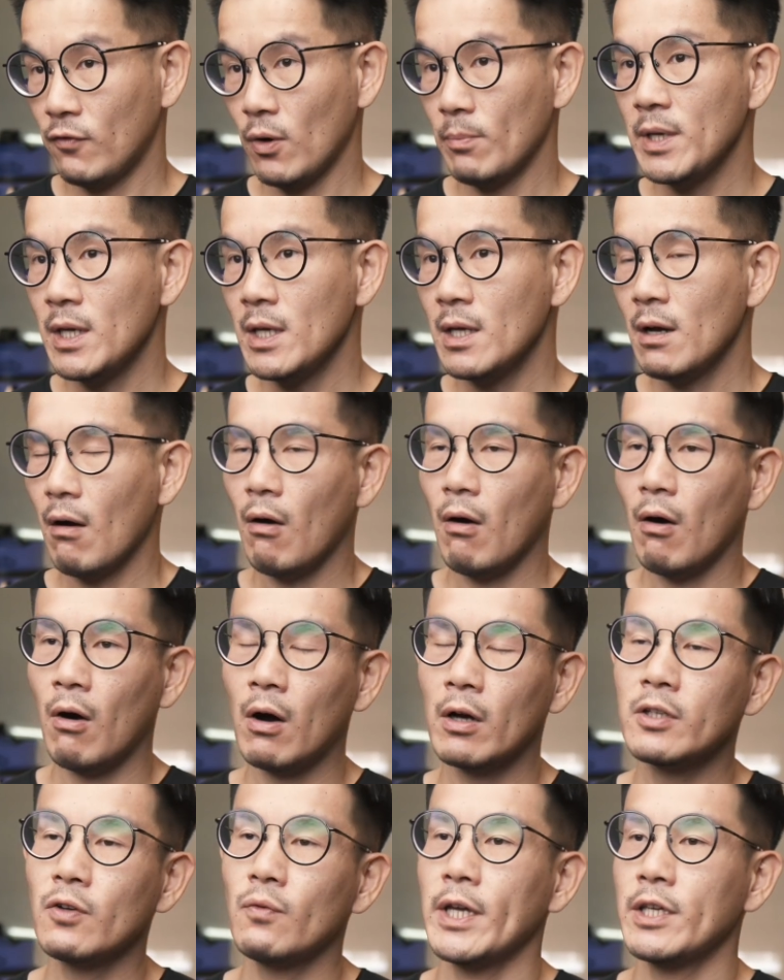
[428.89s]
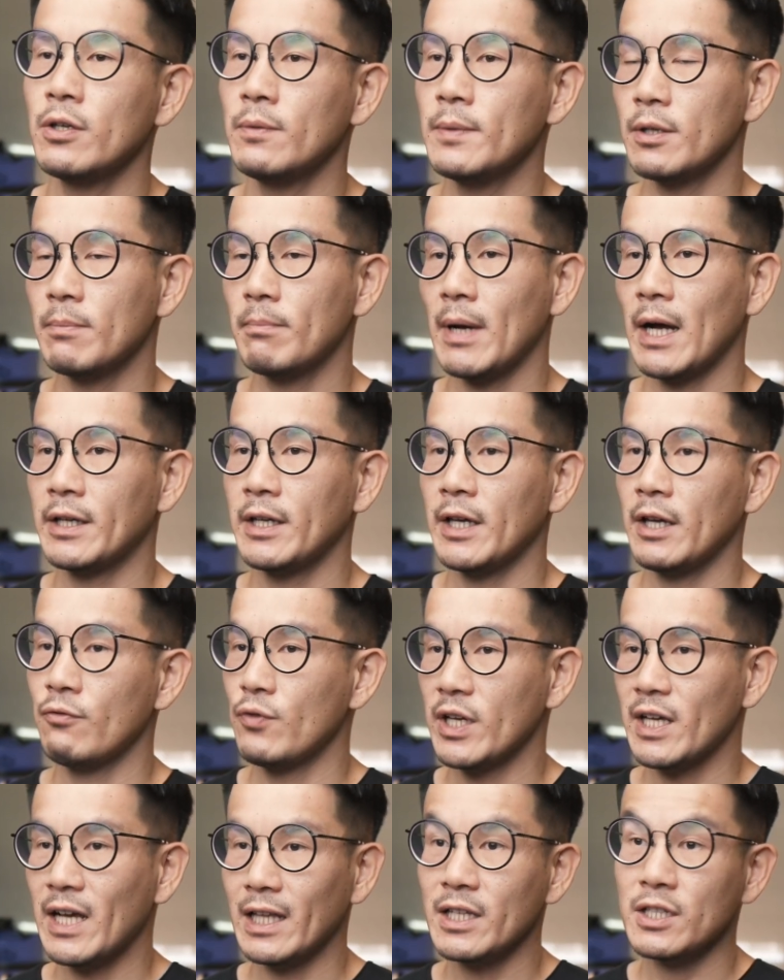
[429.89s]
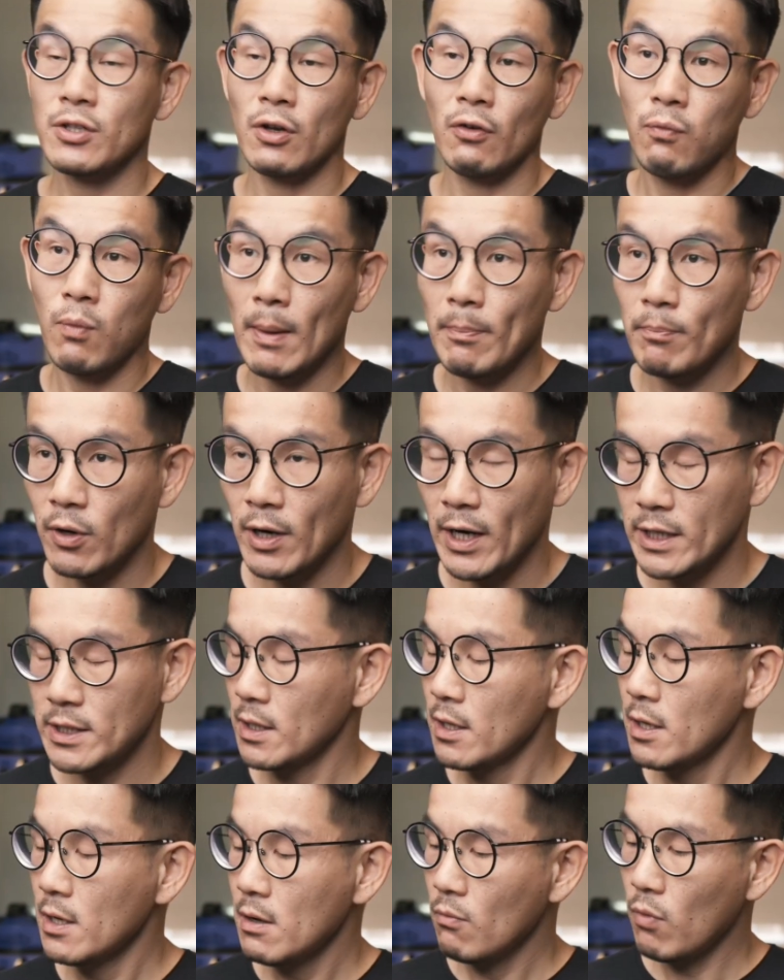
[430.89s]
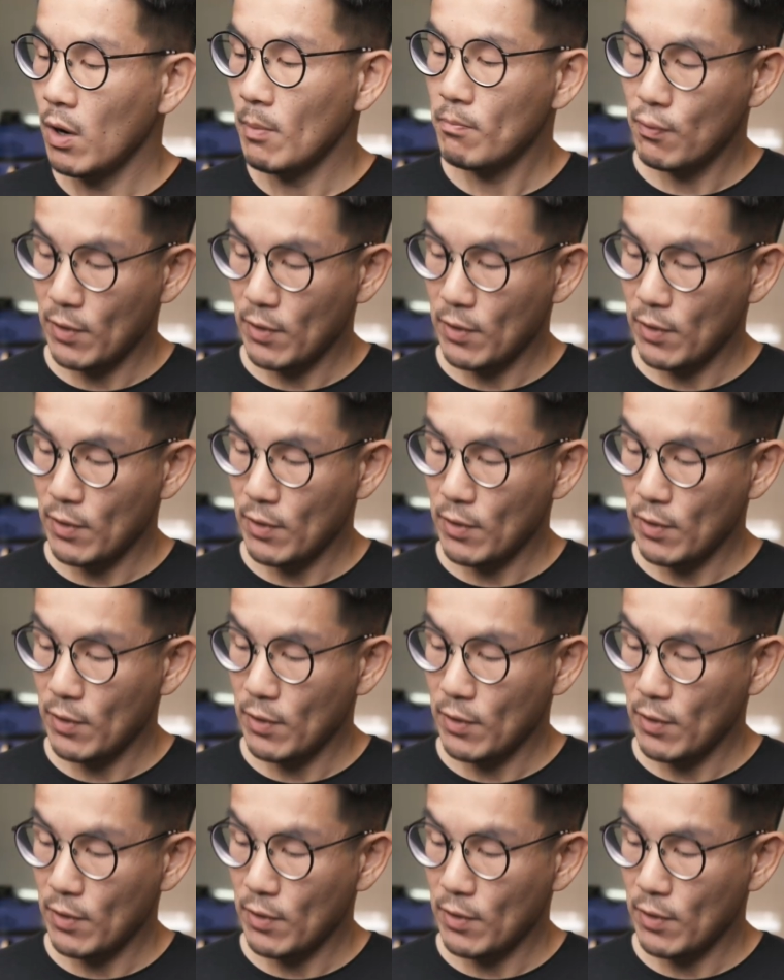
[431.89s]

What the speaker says: for me, all the vacuum in the market, regardless of what price, what